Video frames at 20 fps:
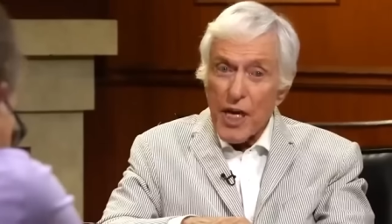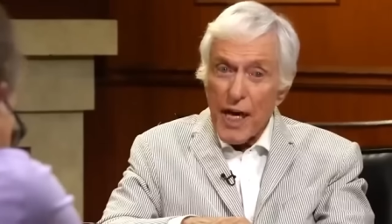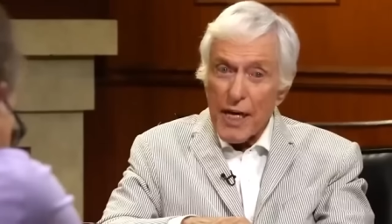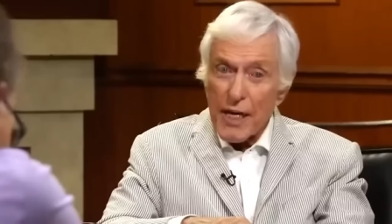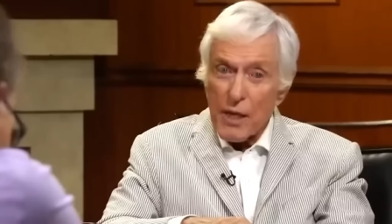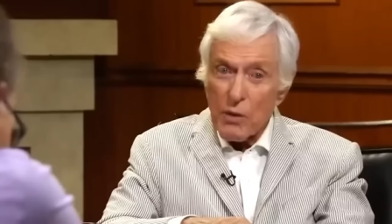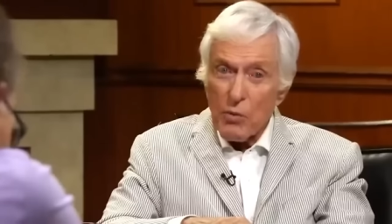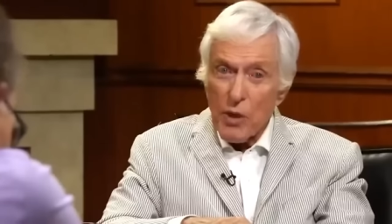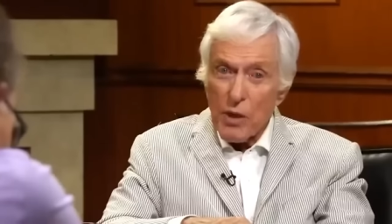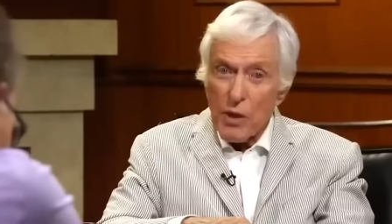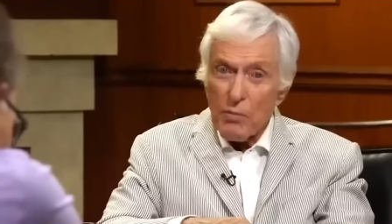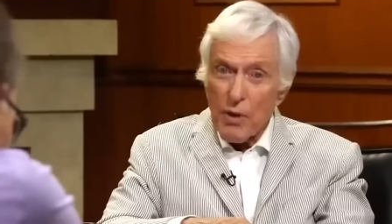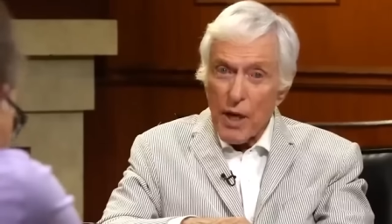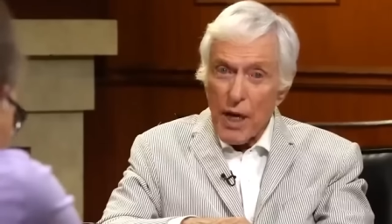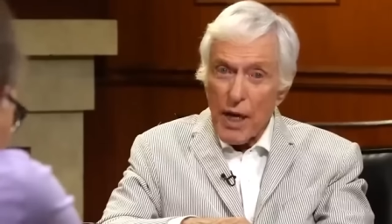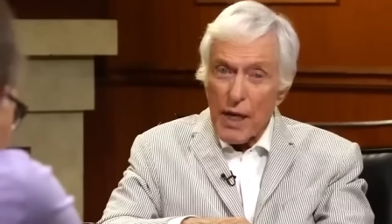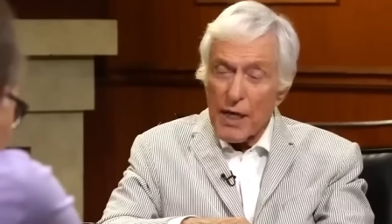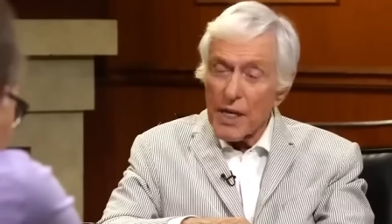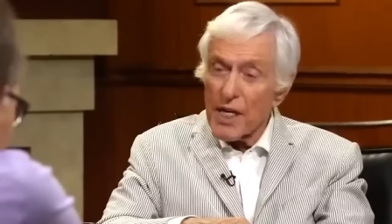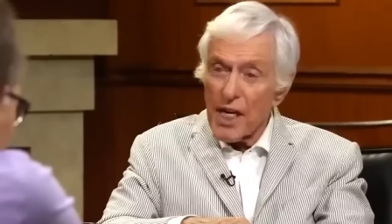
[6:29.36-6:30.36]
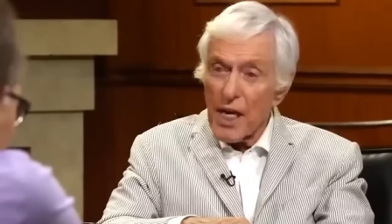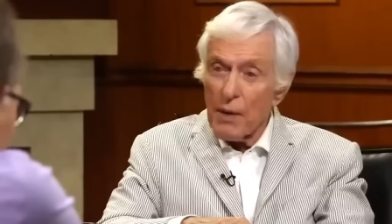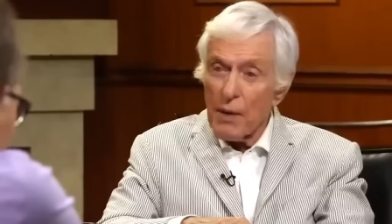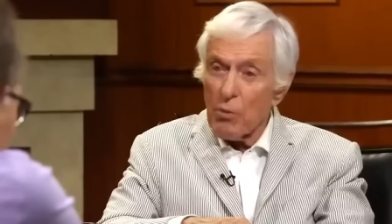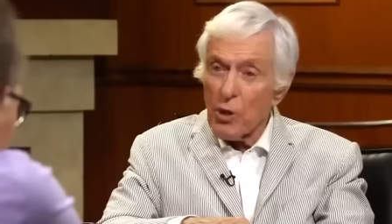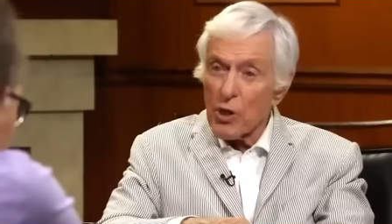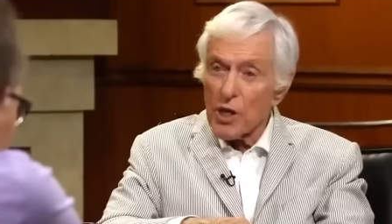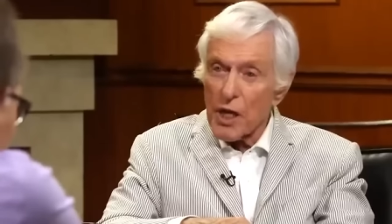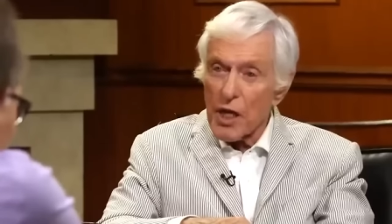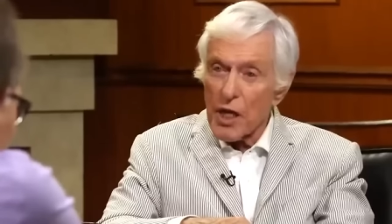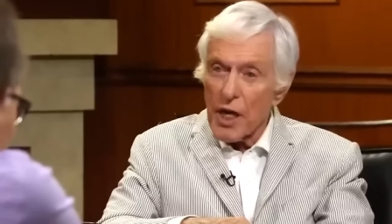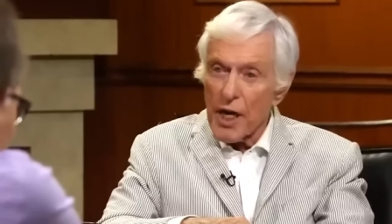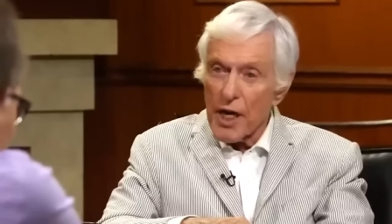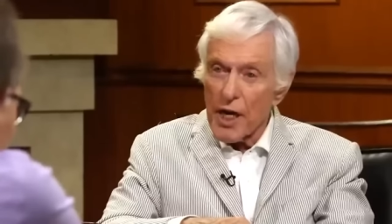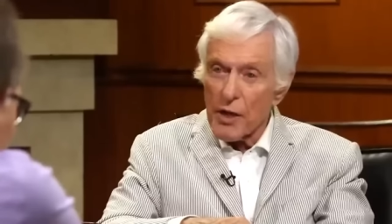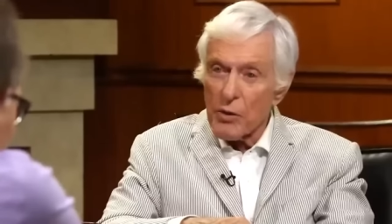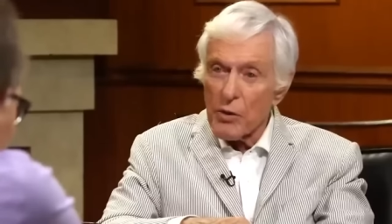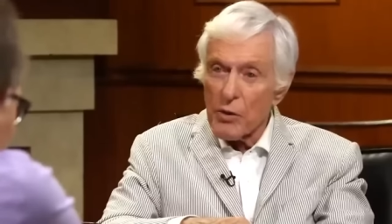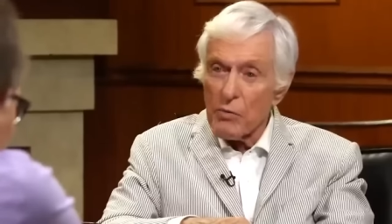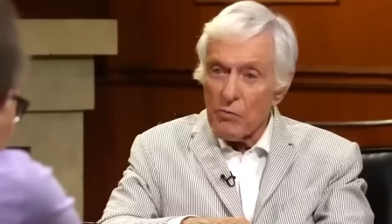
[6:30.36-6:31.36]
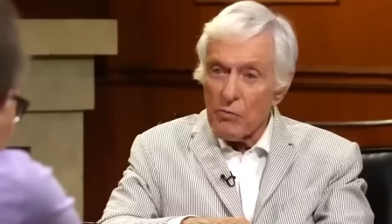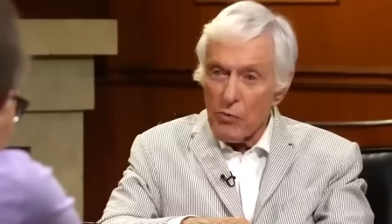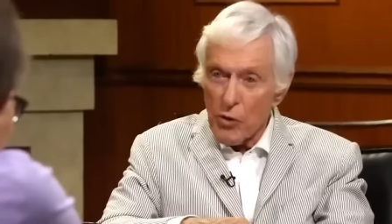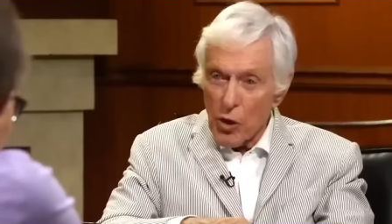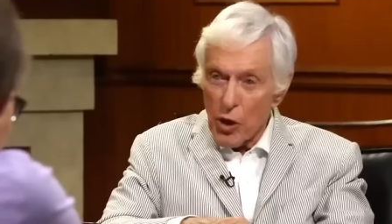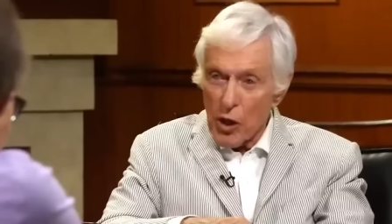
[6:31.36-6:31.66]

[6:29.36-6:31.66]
wishing Van Dyke well during this